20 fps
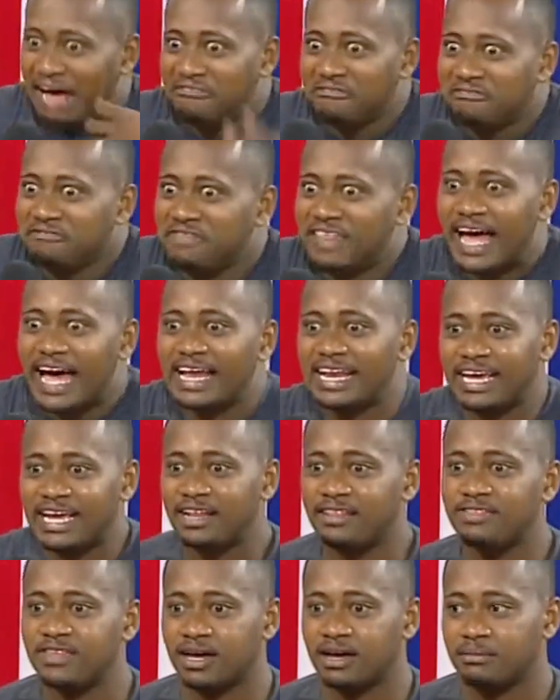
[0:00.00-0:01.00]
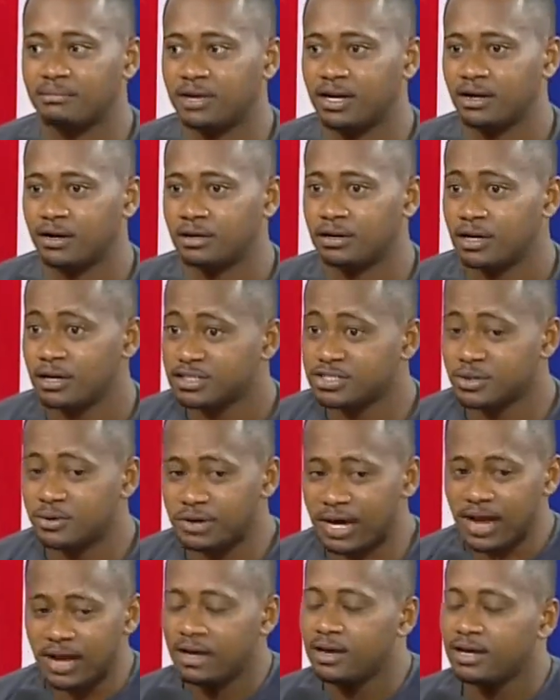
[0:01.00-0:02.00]
that in them. You know, mm -hmm. so
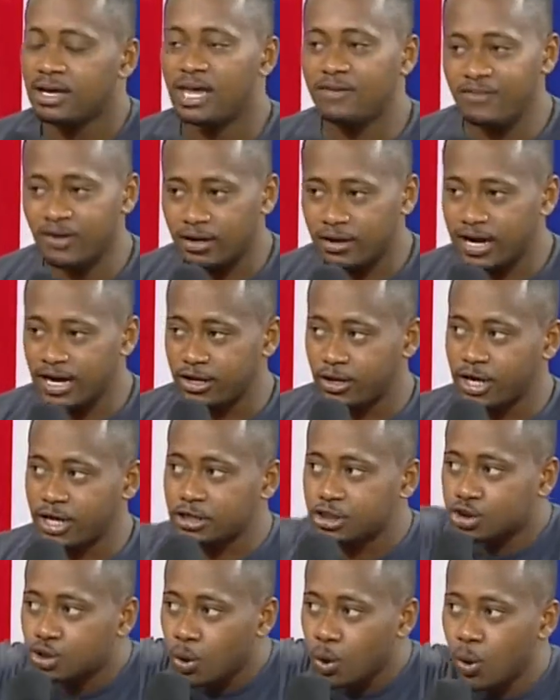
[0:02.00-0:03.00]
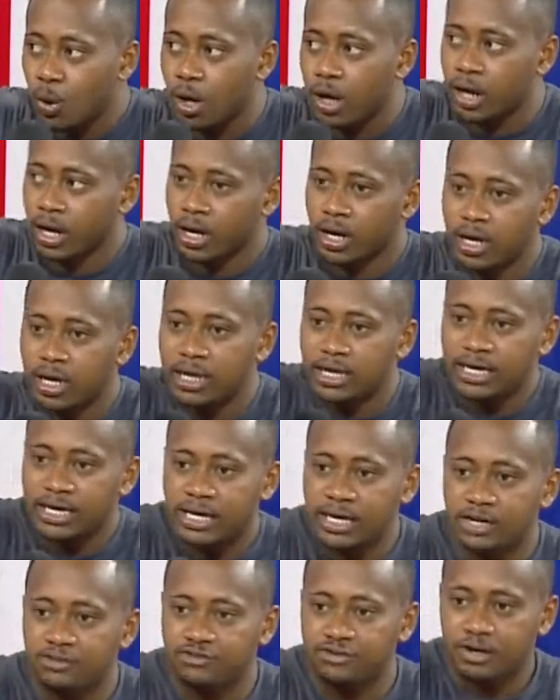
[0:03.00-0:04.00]
if you look at, it, you can tour
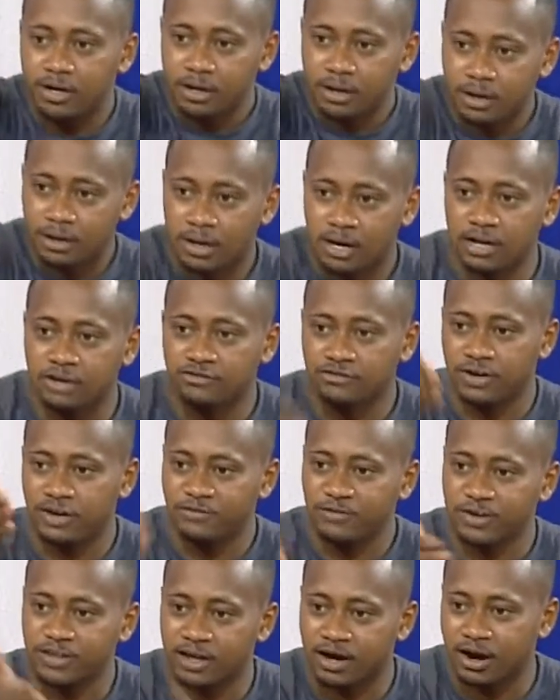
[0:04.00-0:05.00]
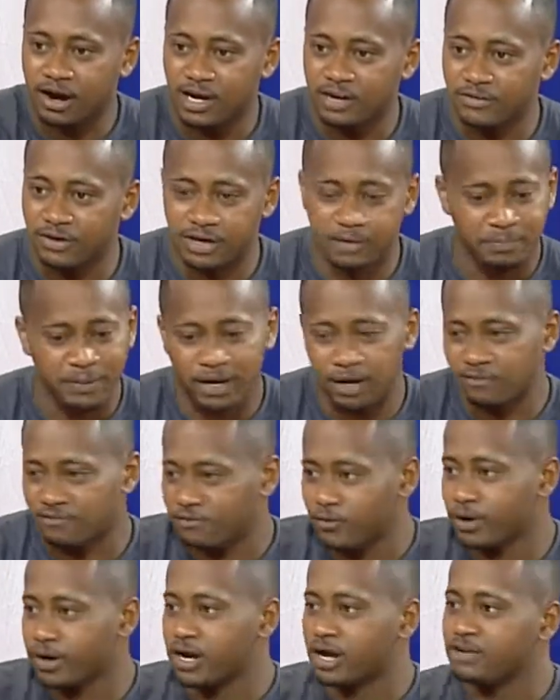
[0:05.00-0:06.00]
each country for their carnival. You pick up four
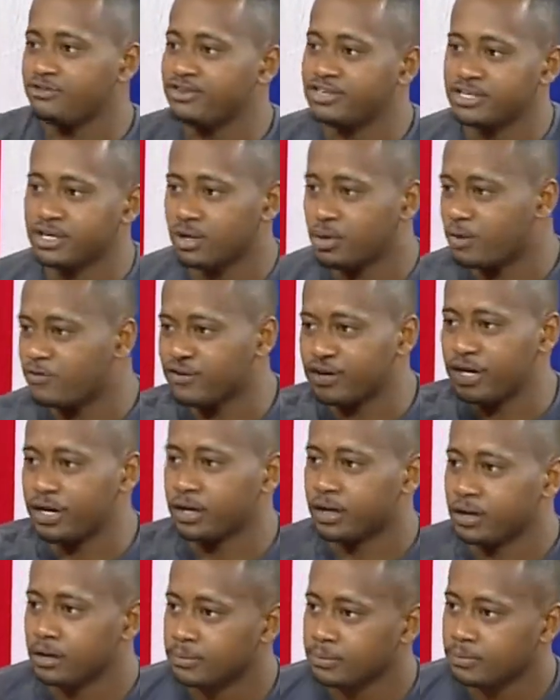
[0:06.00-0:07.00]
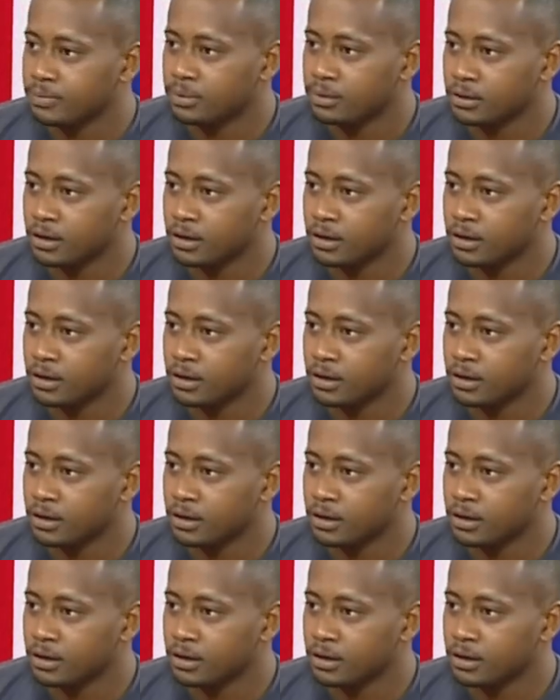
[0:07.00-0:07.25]
countries and go for the year. Mm -hmm. You know?